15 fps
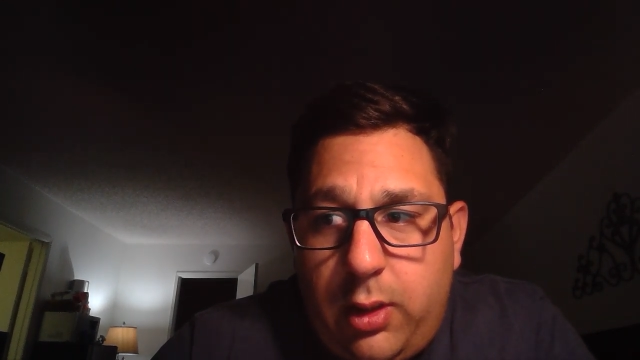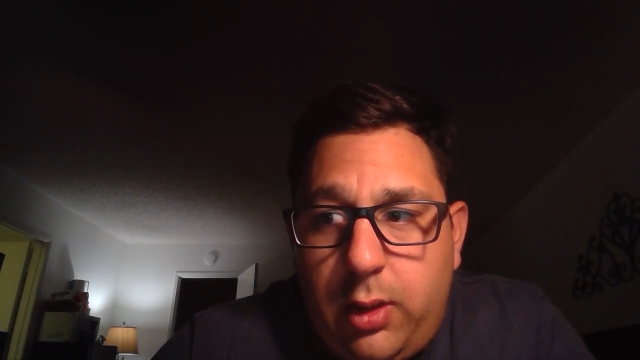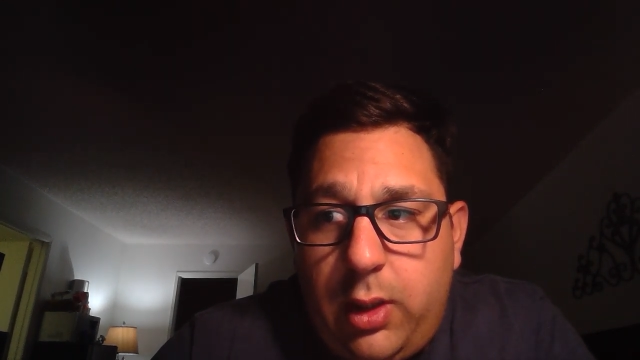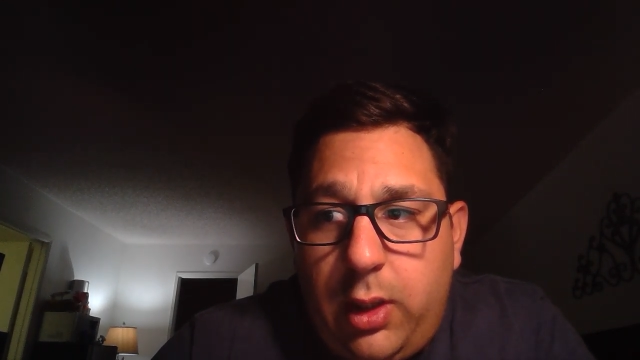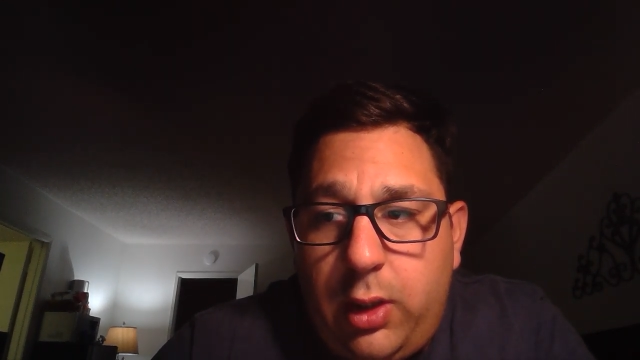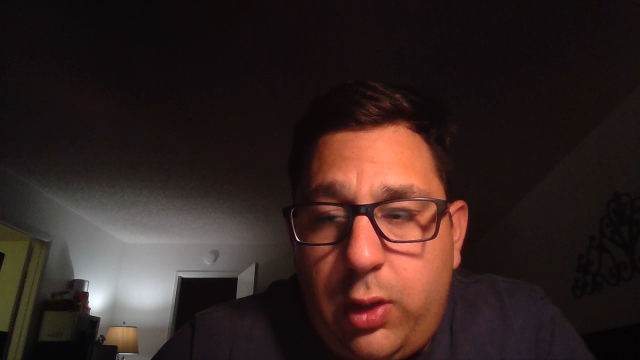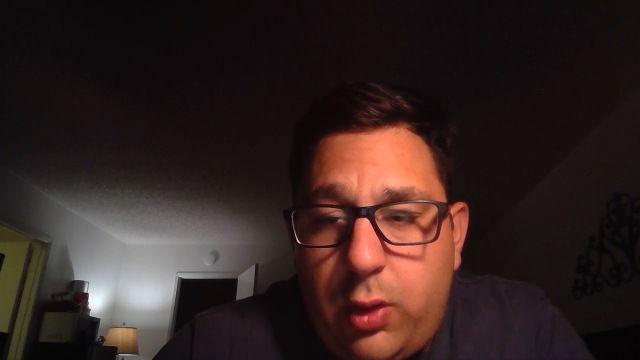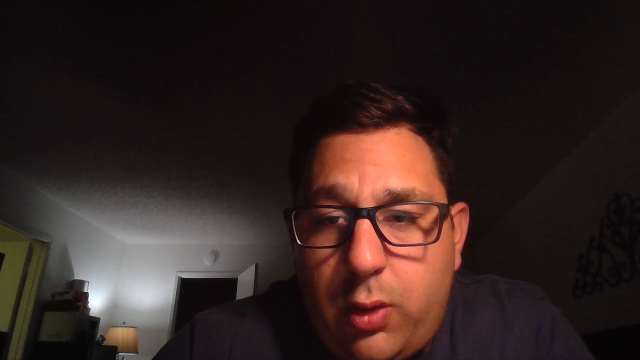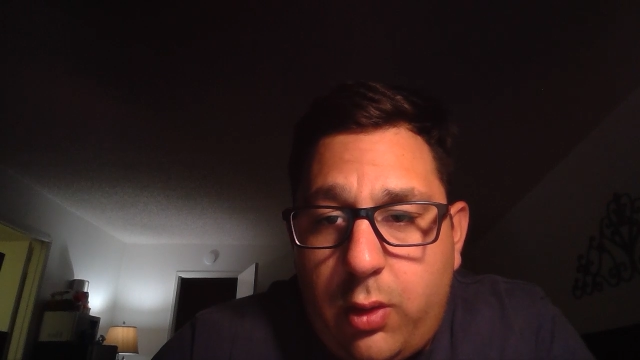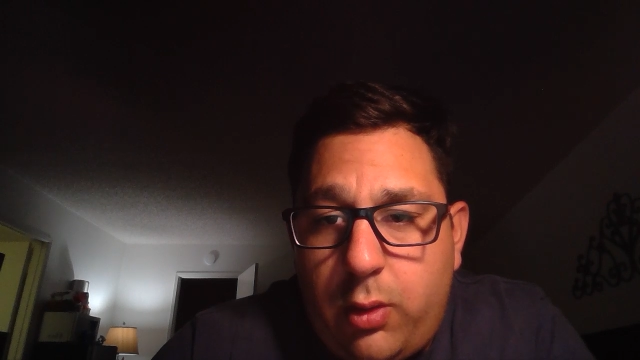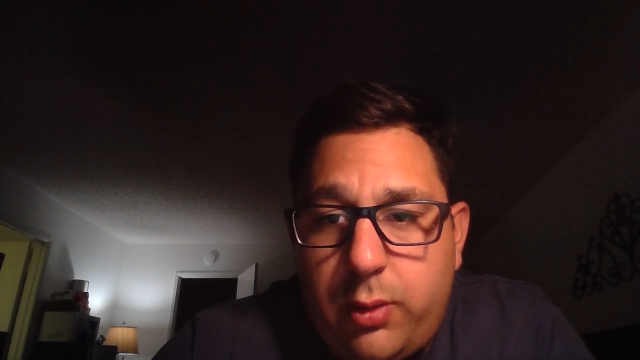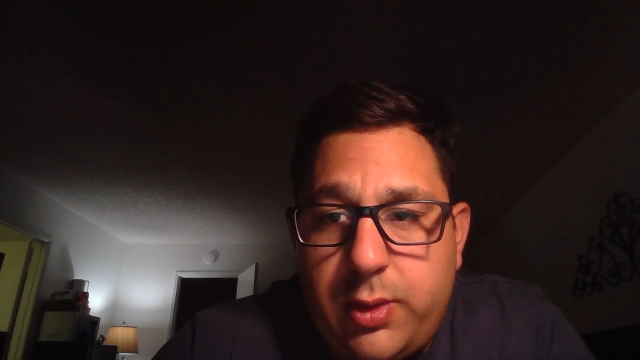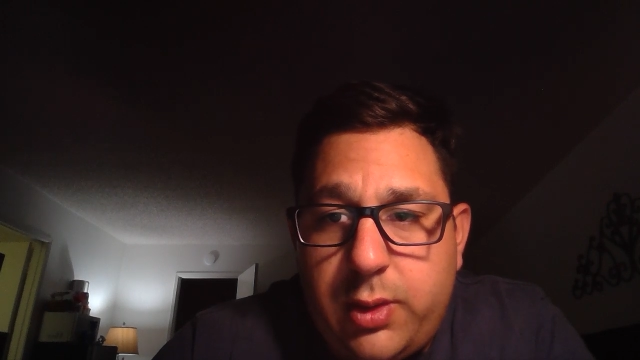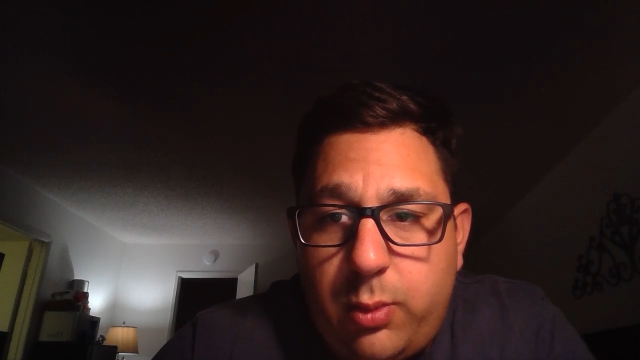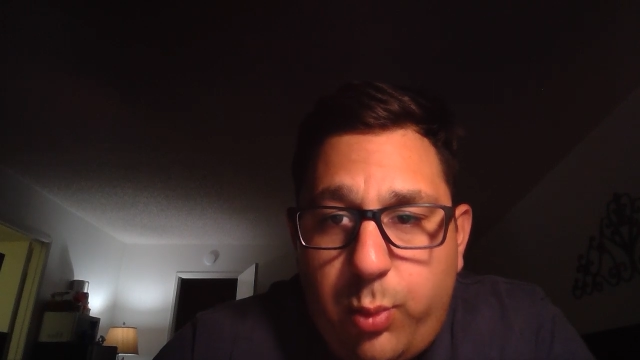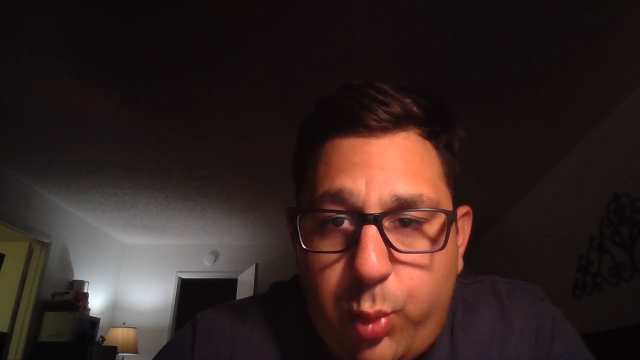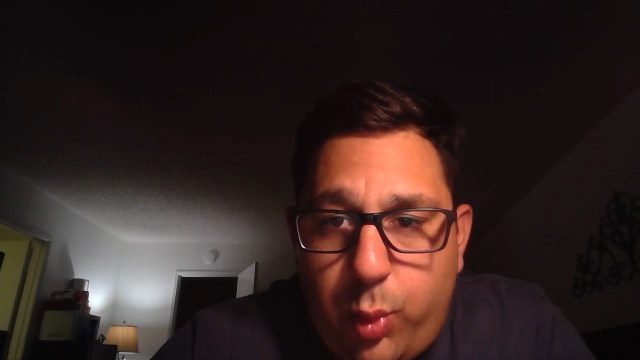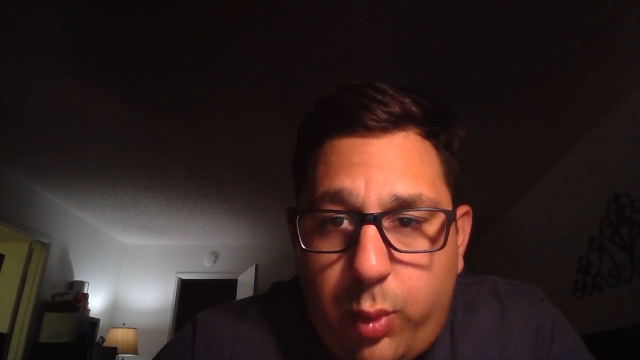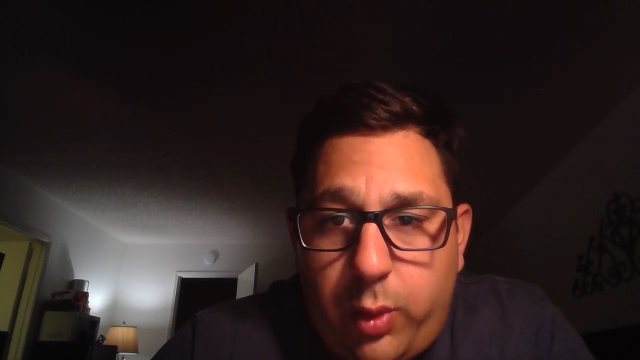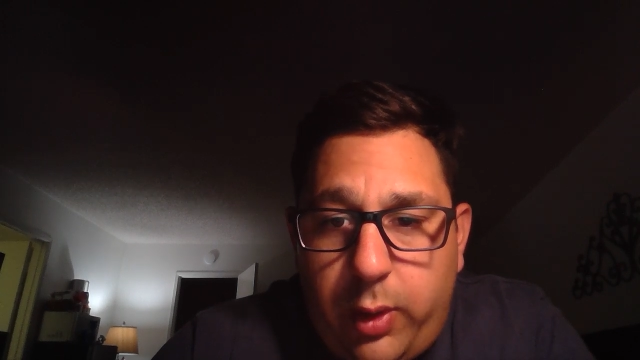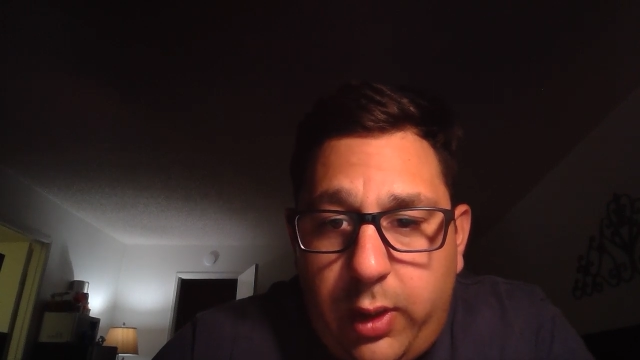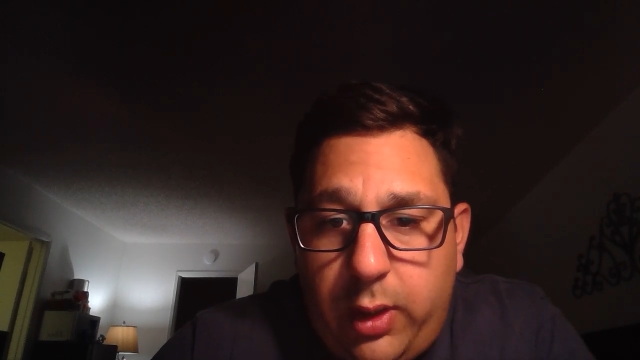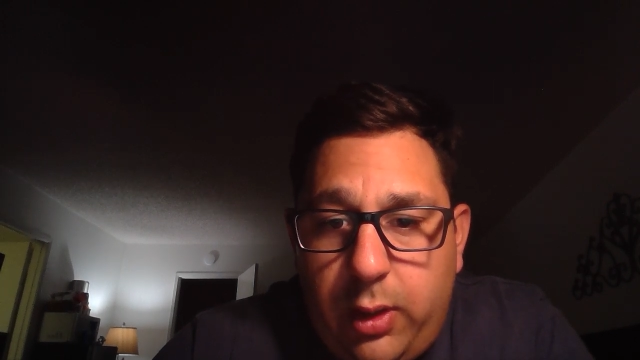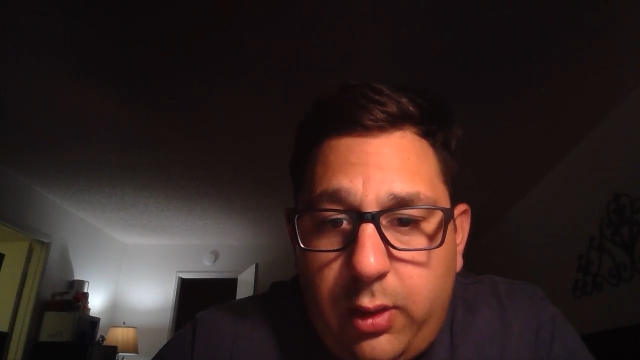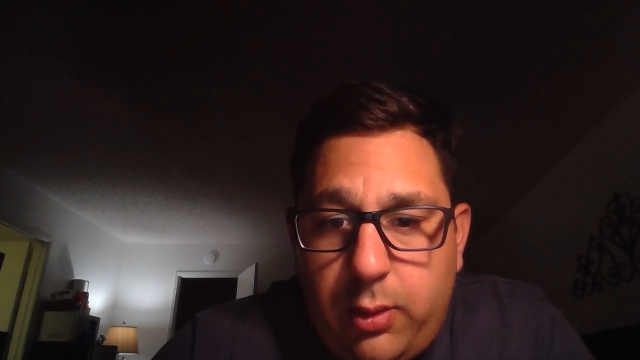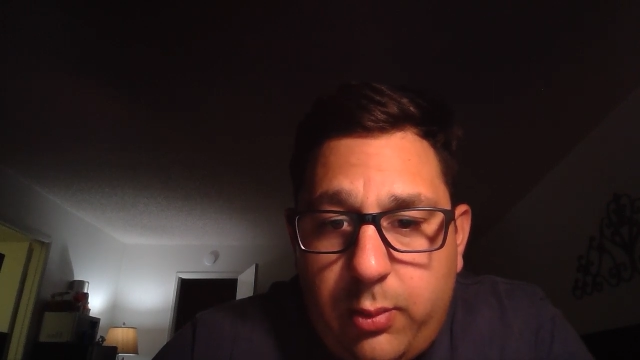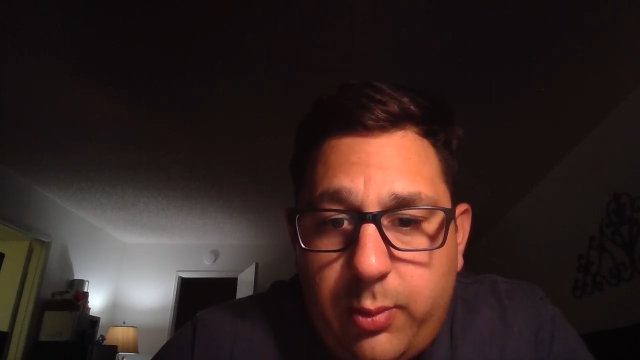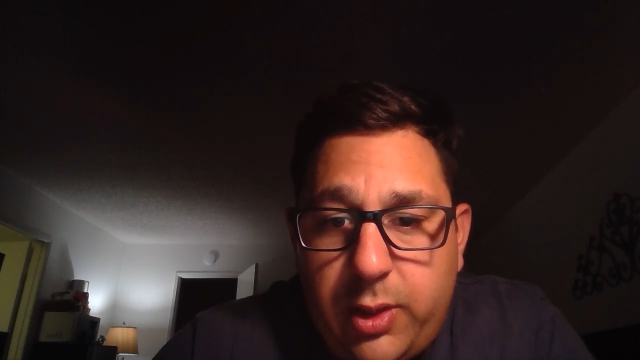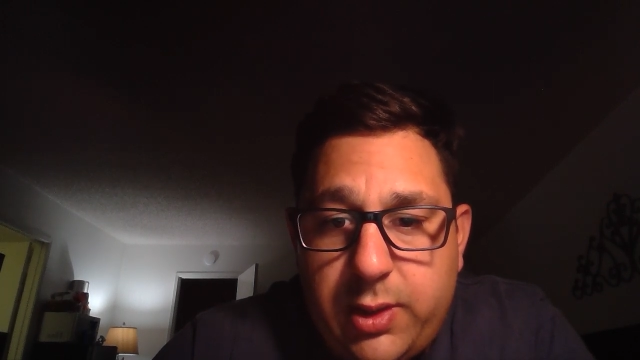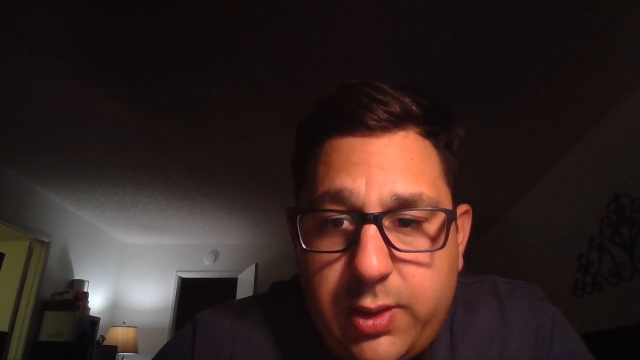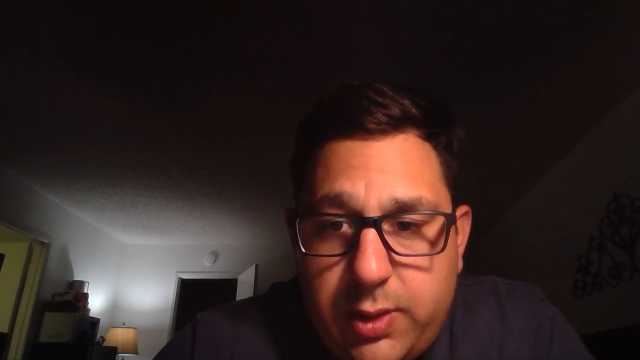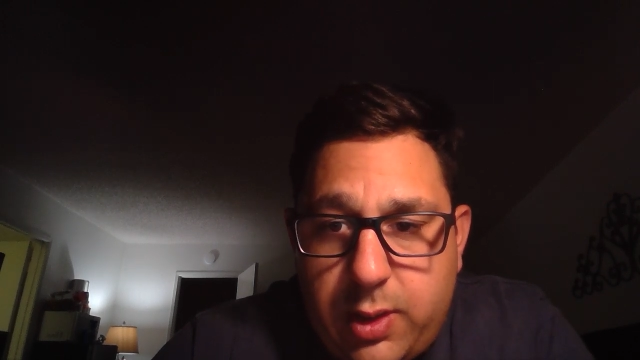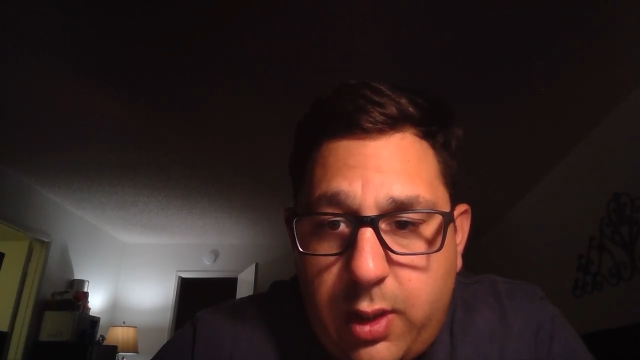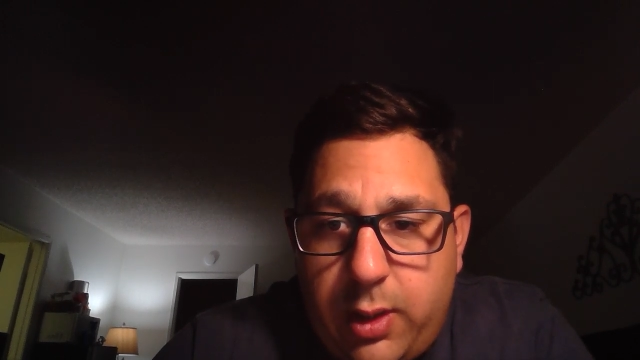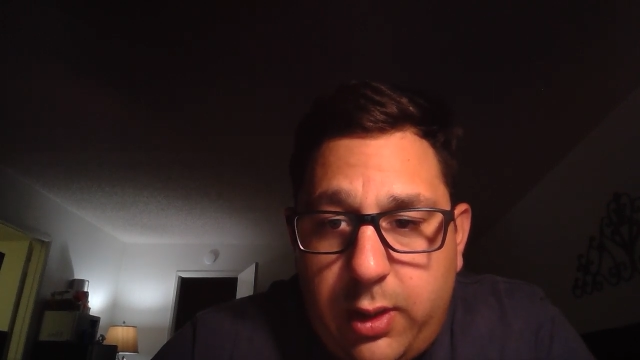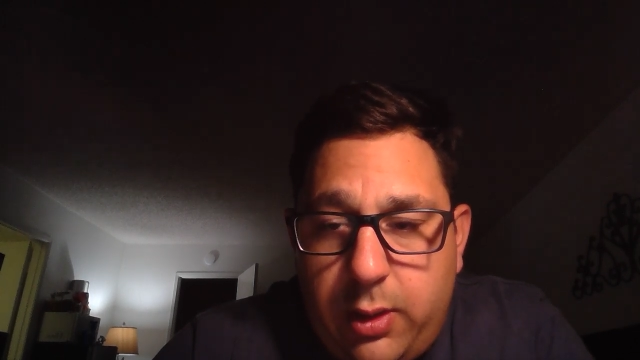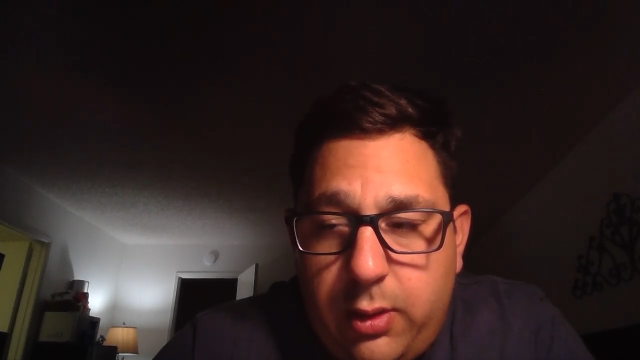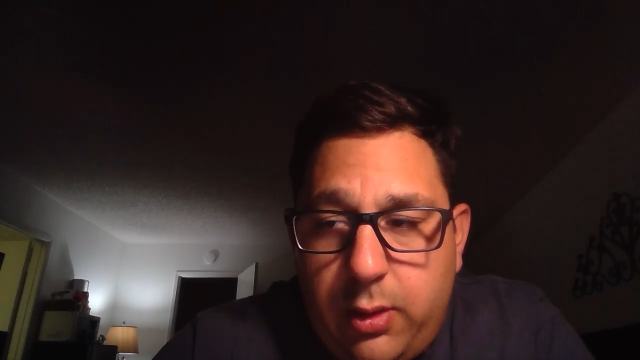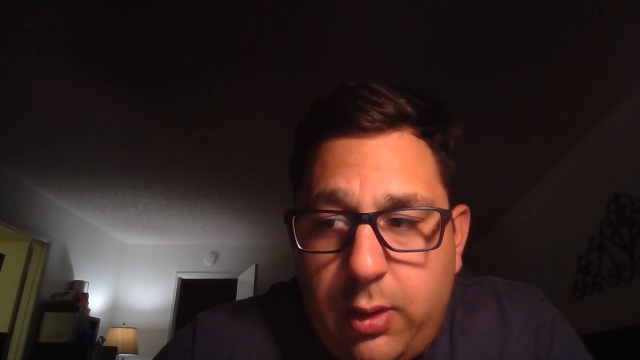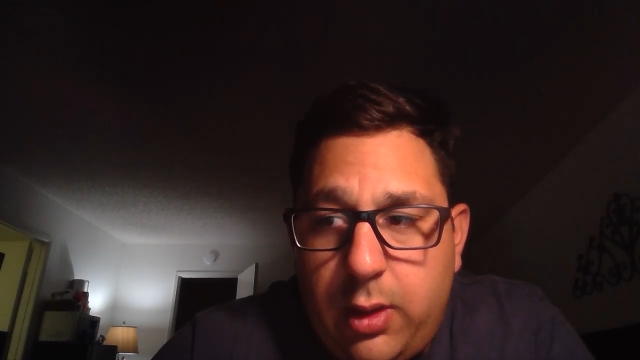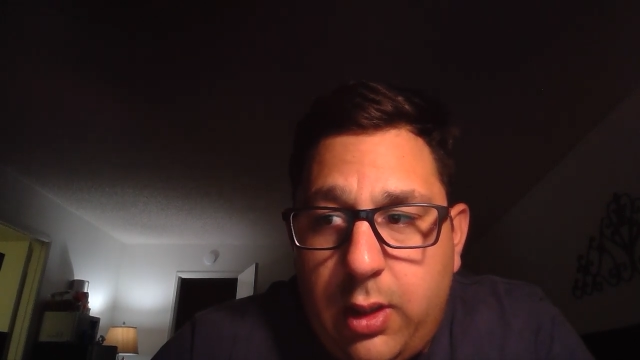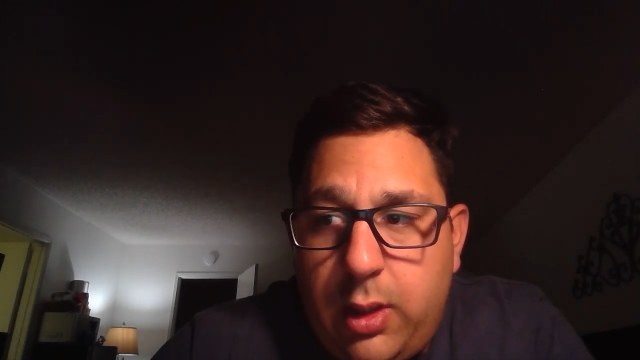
niño is a boy, my son,